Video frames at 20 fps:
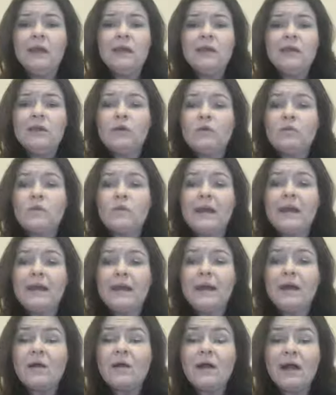Right
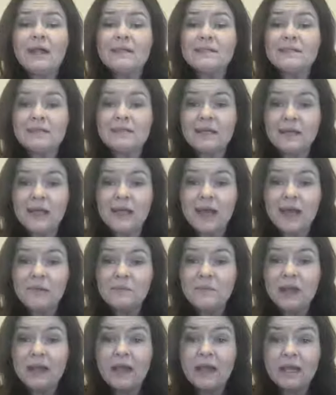now I sit at
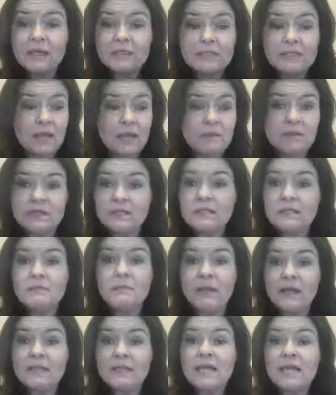my table.
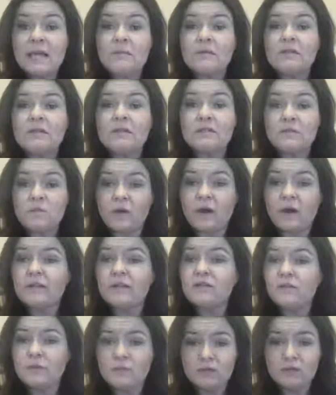My table is where I
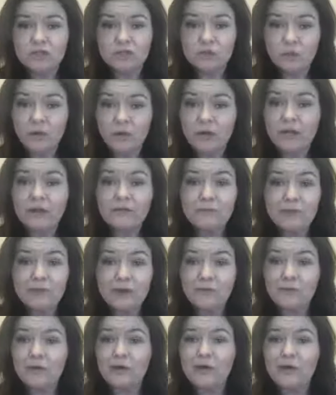do the majority of my
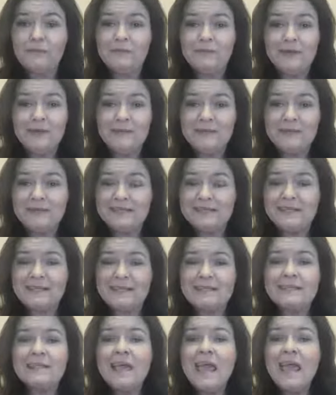work in my
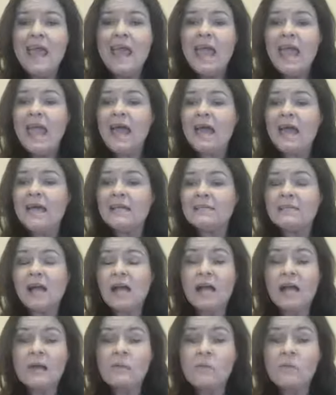business. And
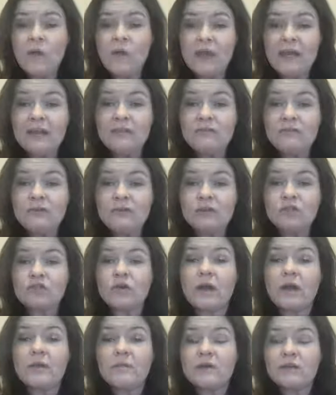I'm waiting for a
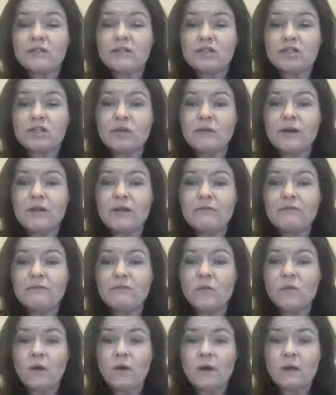tripod to show up
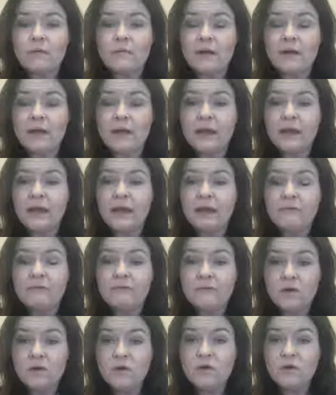for my
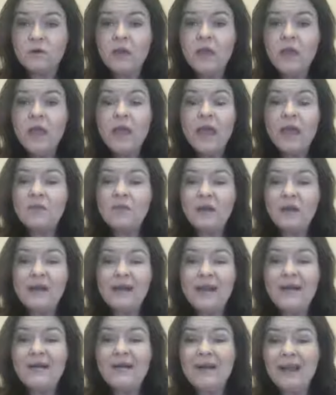phone. And right
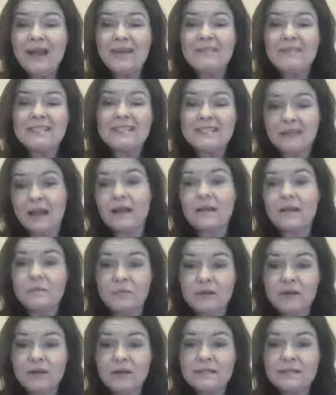now I have a stack of
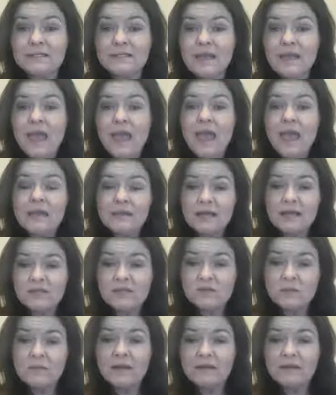books, and that's
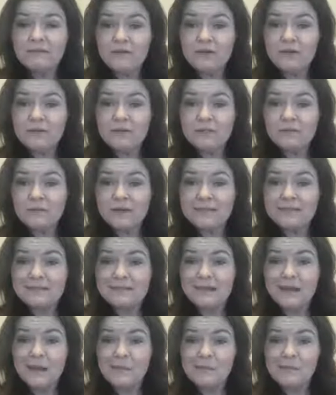what my phone is
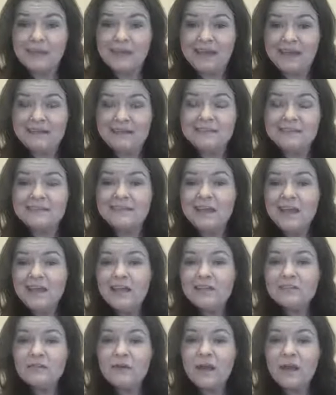resting up
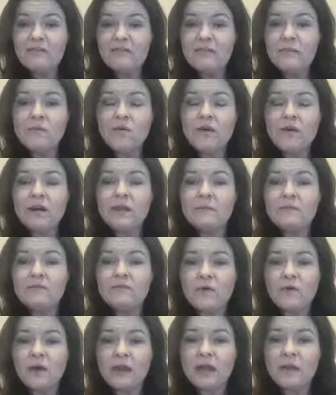against. So every morning
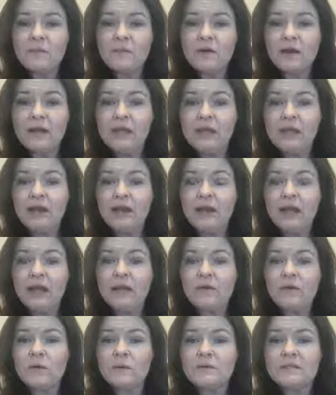before I come on here, I
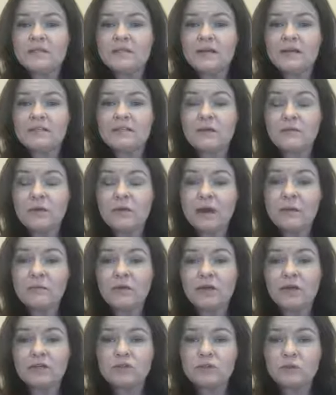go upstairs, I run a
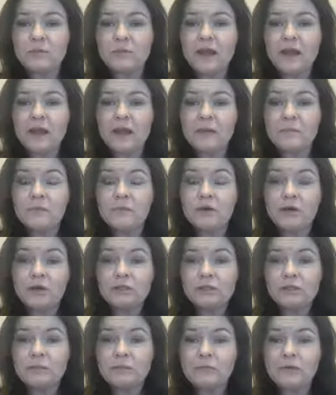brush through my hair, put on a
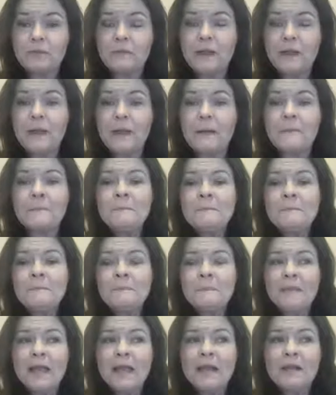little bit of makeup.
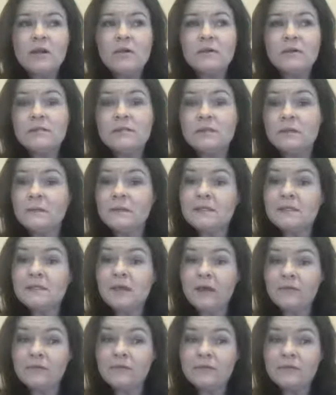And I know it's a little bit
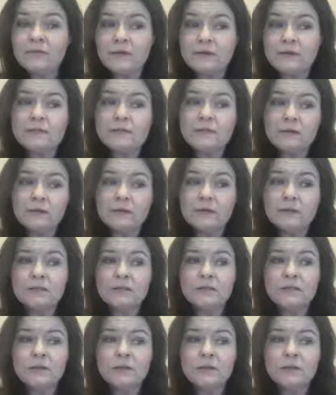tougher for us girls.